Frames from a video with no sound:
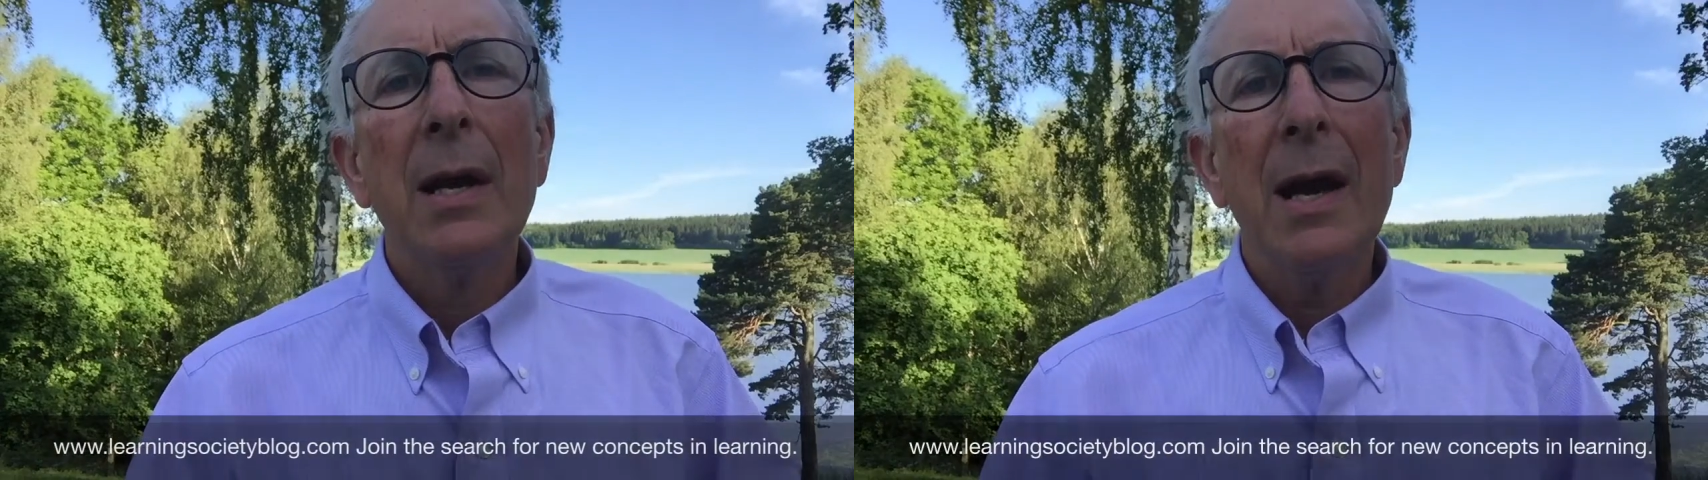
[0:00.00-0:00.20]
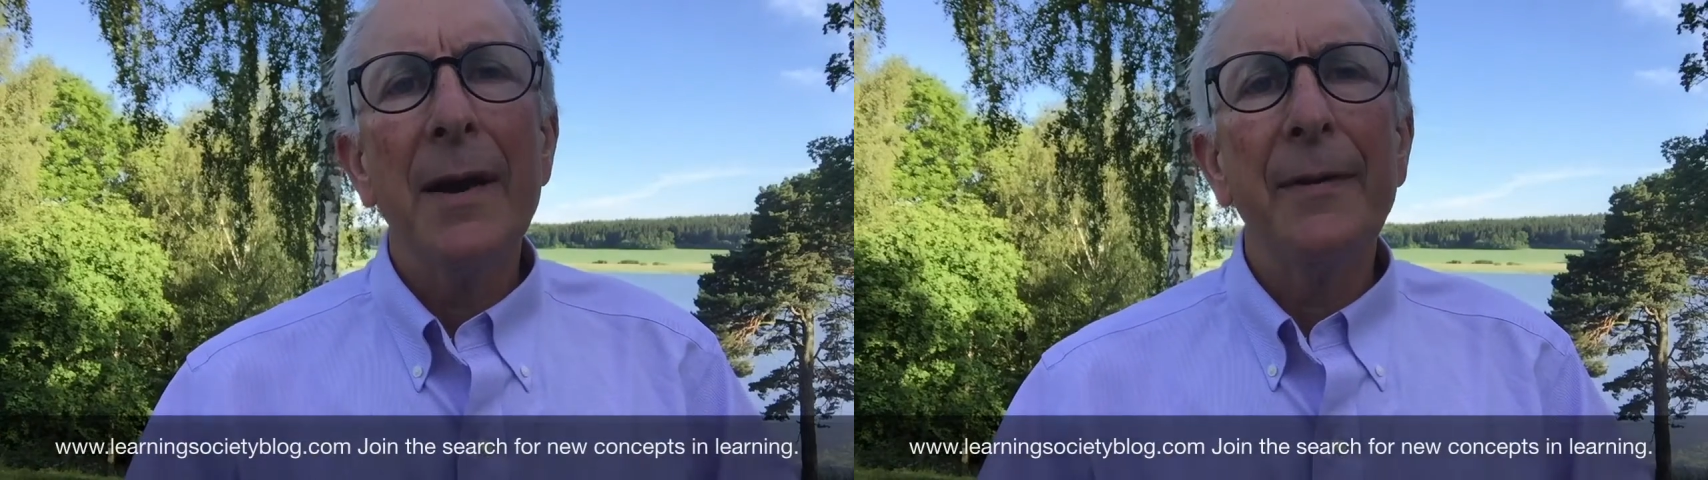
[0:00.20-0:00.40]

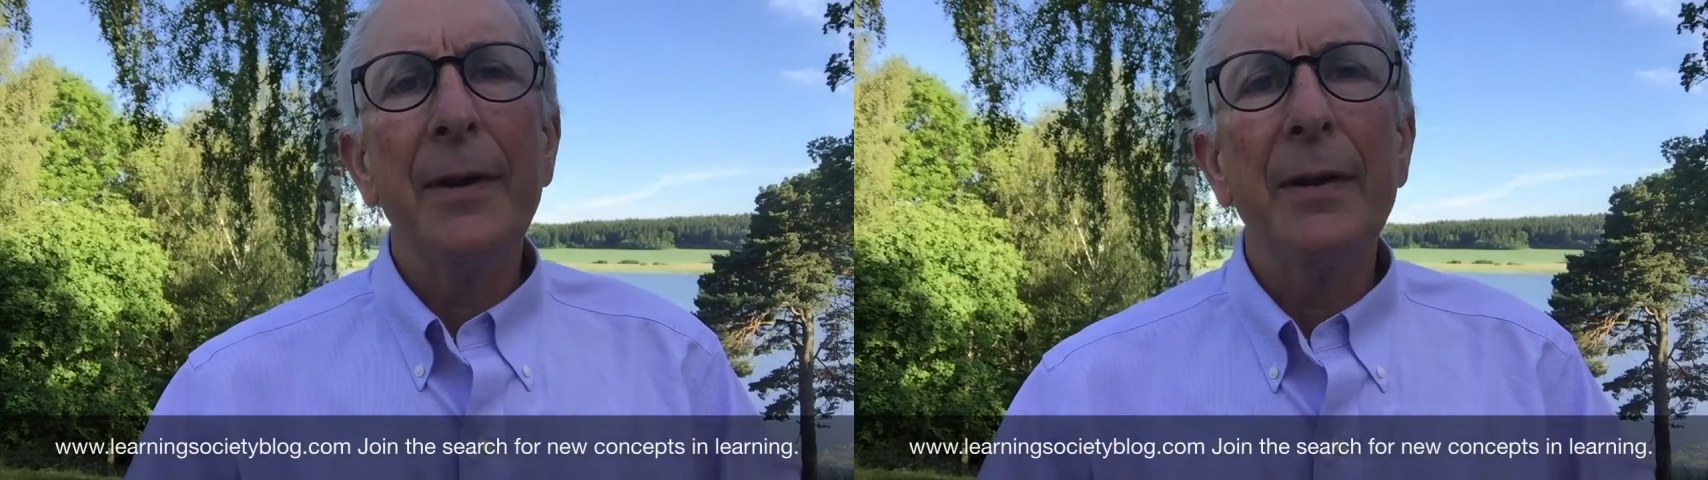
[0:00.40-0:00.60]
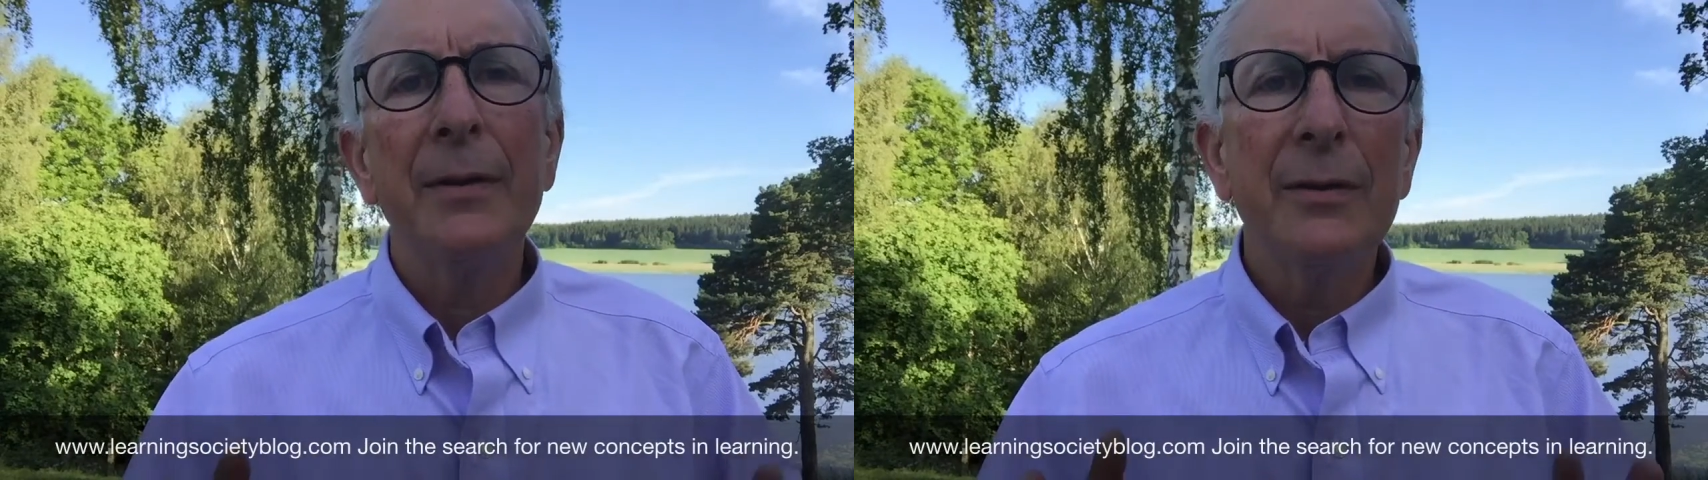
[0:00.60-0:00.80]
and
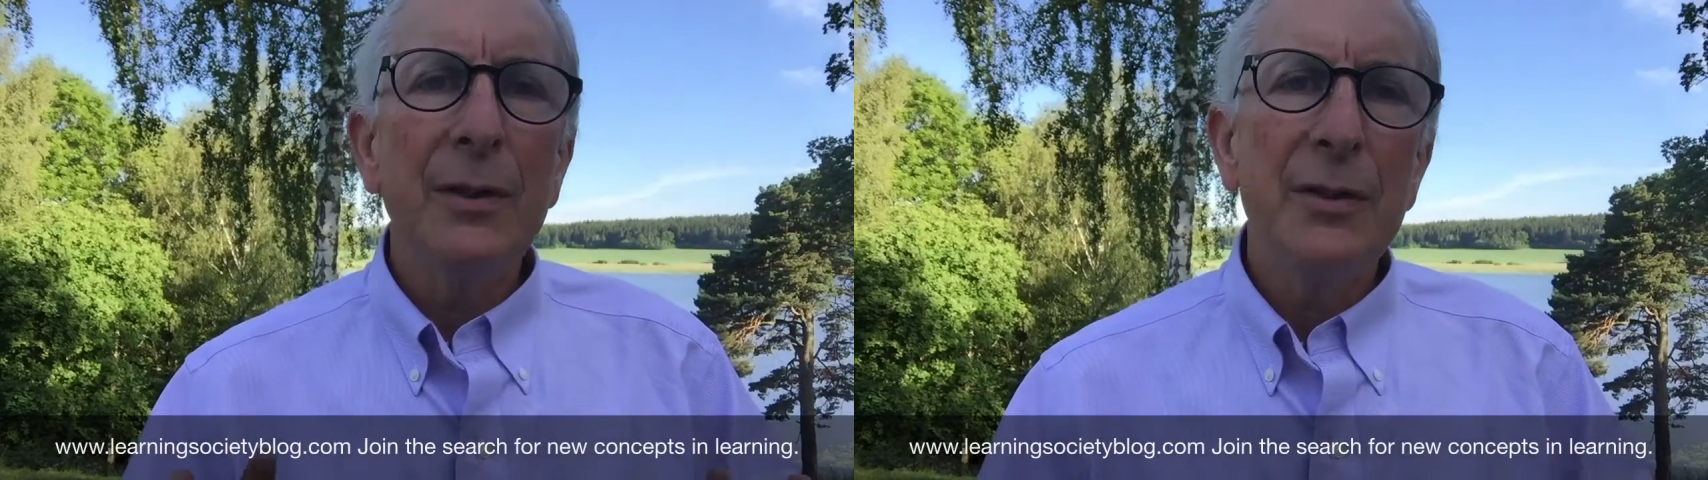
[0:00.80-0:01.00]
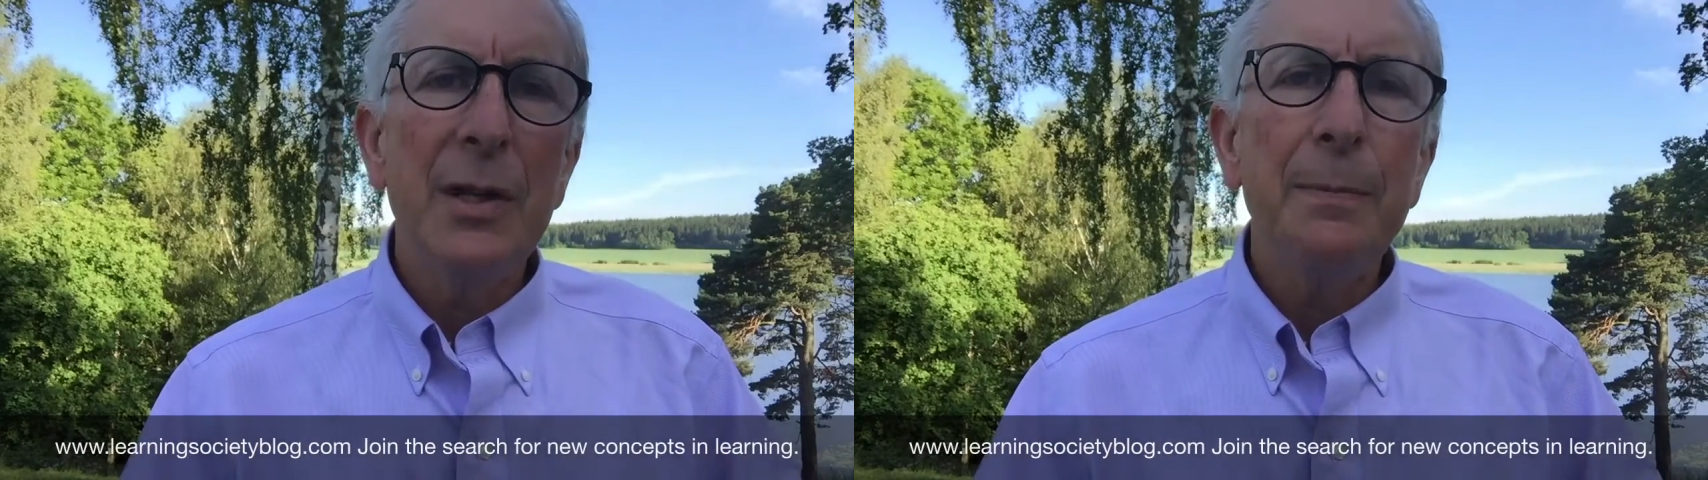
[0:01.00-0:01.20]

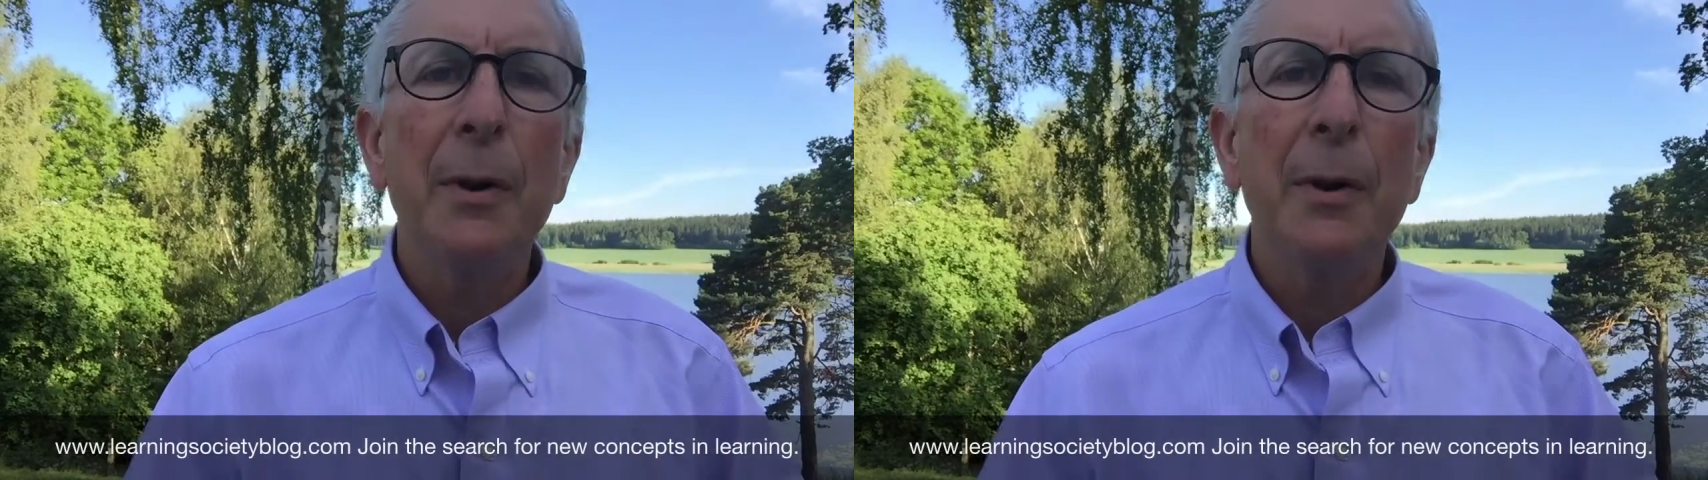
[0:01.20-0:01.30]
the deep